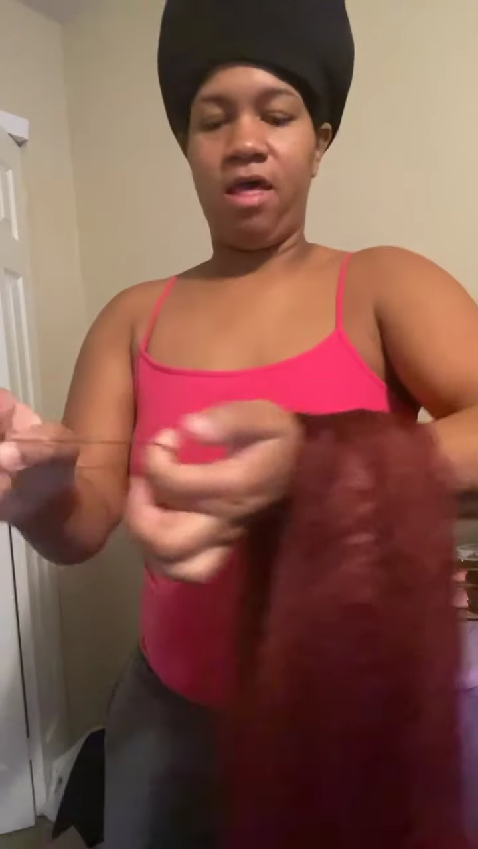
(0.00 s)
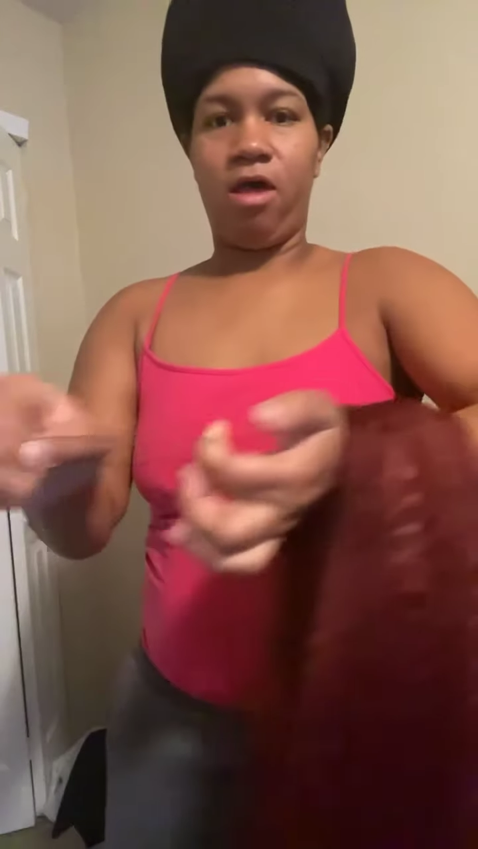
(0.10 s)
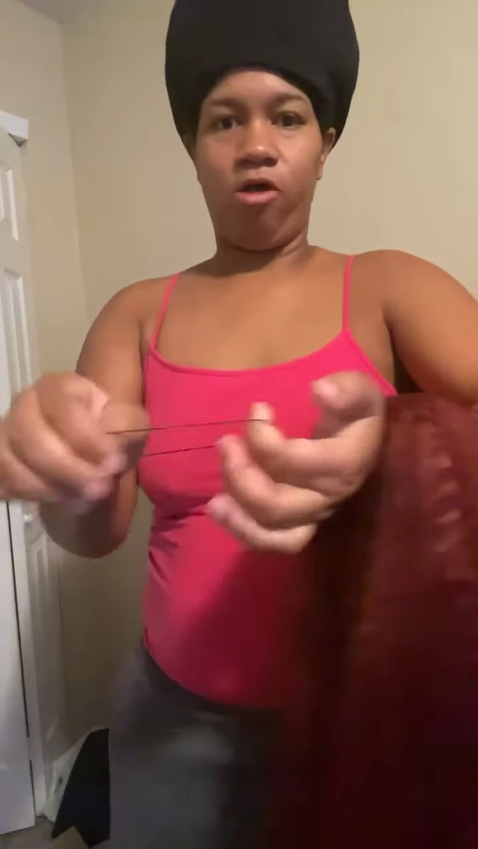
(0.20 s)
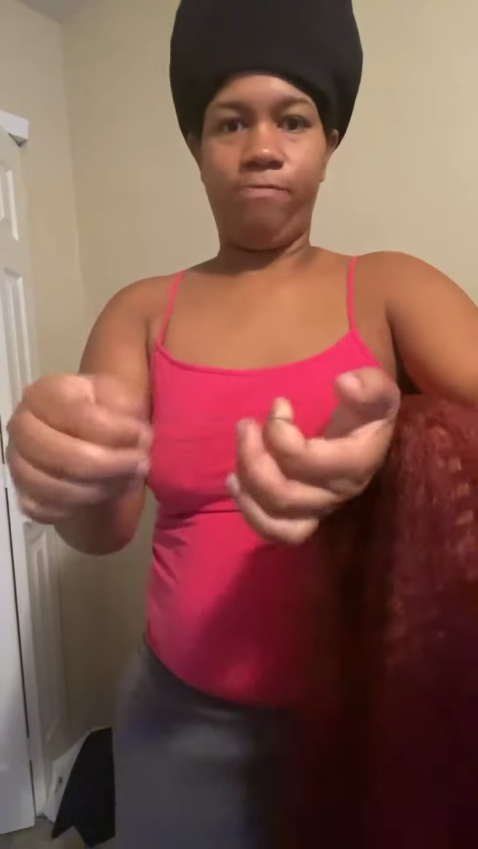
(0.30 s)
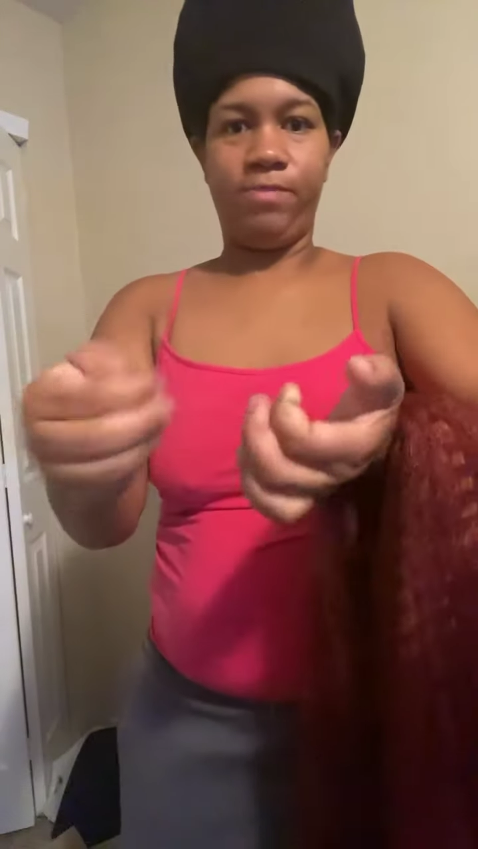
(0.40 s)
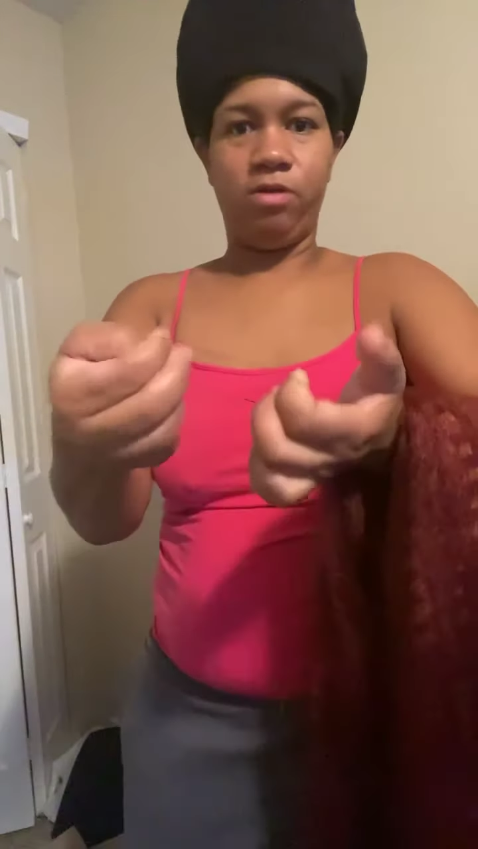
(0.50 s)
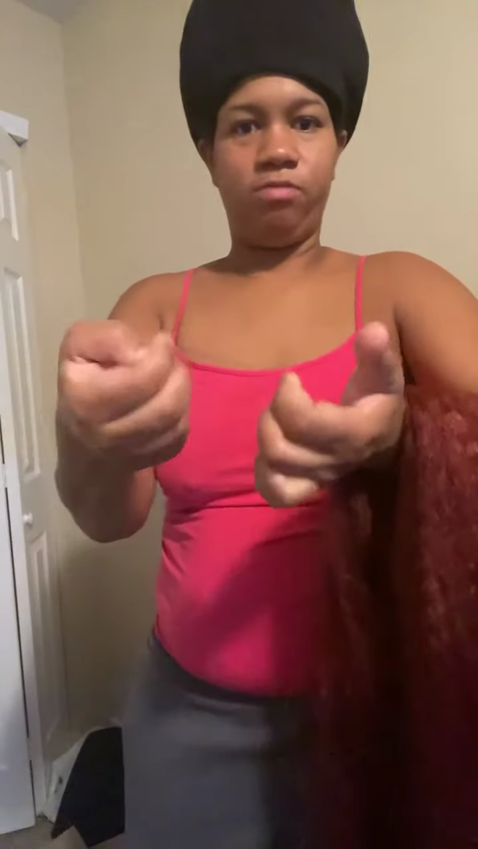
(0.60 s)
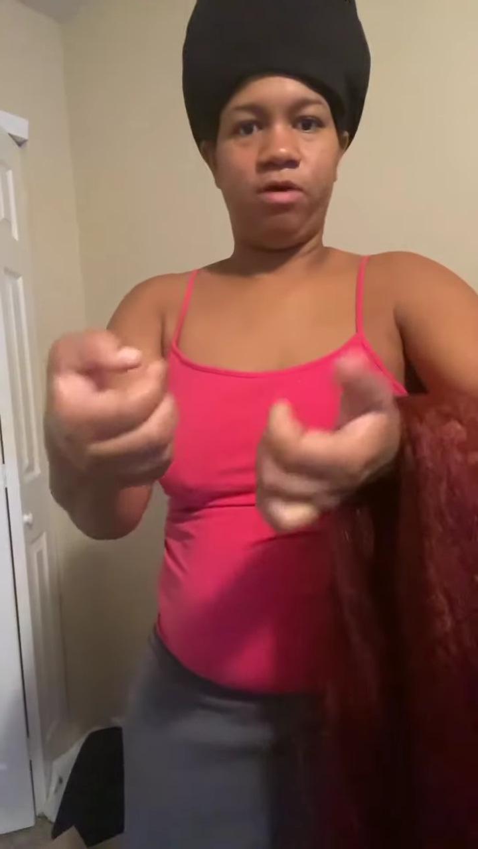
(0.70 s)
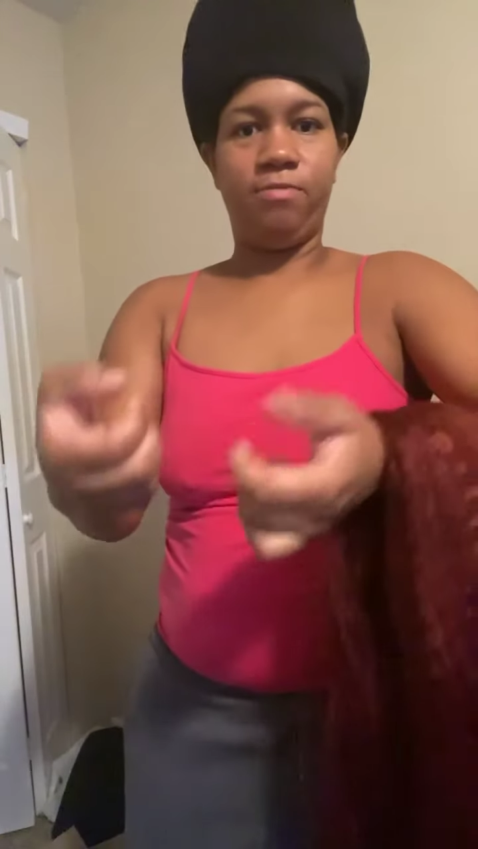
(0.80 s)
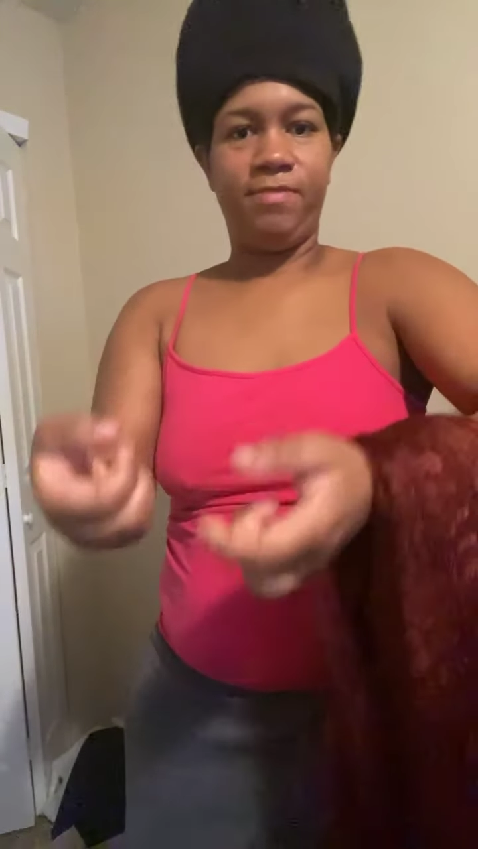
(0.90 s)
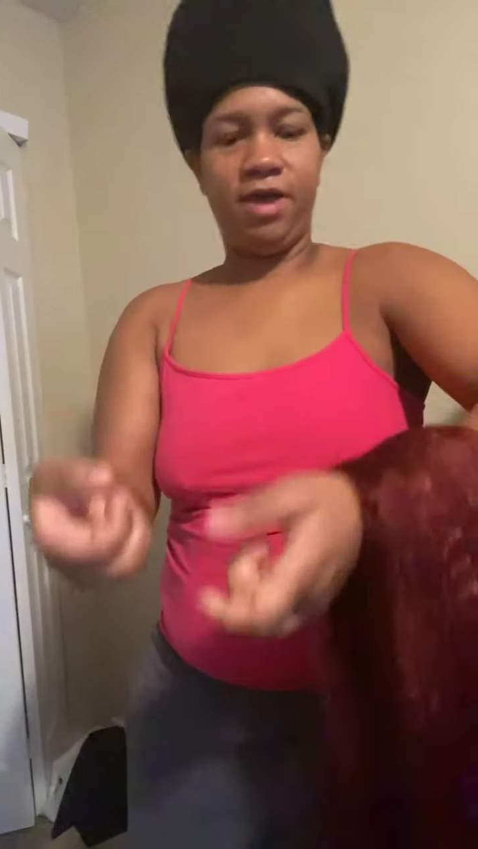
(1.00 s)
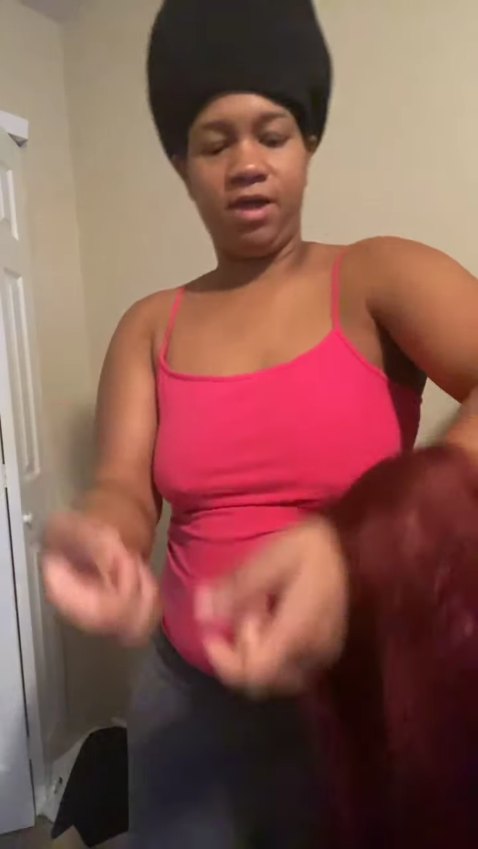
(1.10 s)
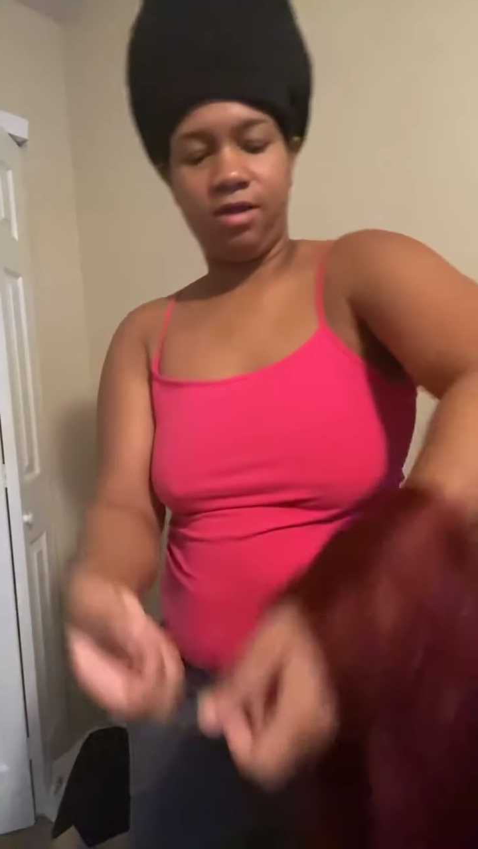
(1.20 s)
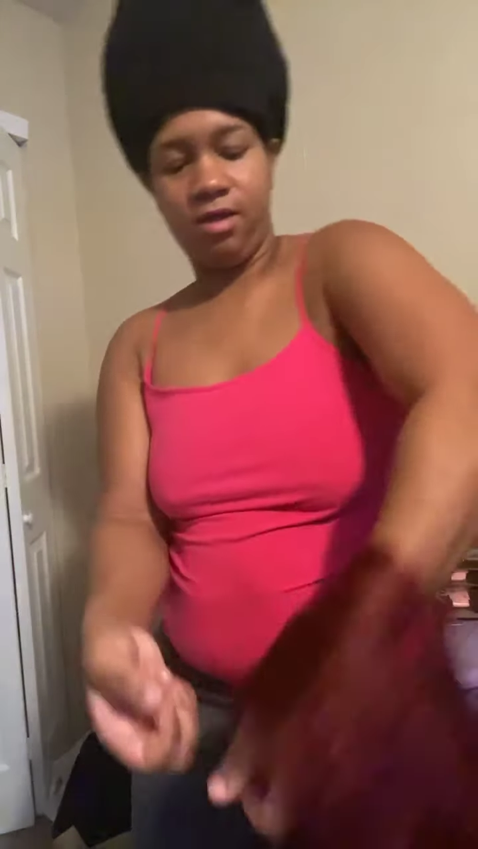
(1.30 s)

open the rubber band,